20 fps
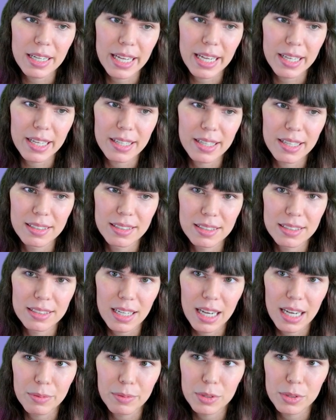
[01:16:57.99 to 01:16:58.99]
and
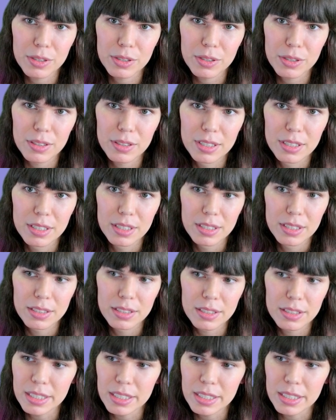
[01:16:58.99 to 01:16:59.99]
I will
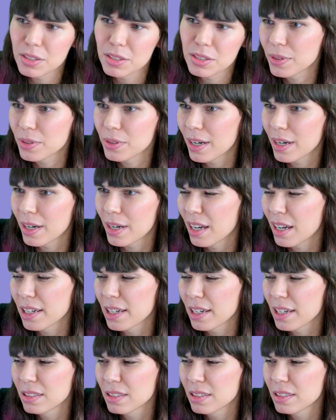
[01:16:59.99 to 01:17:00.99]
see you on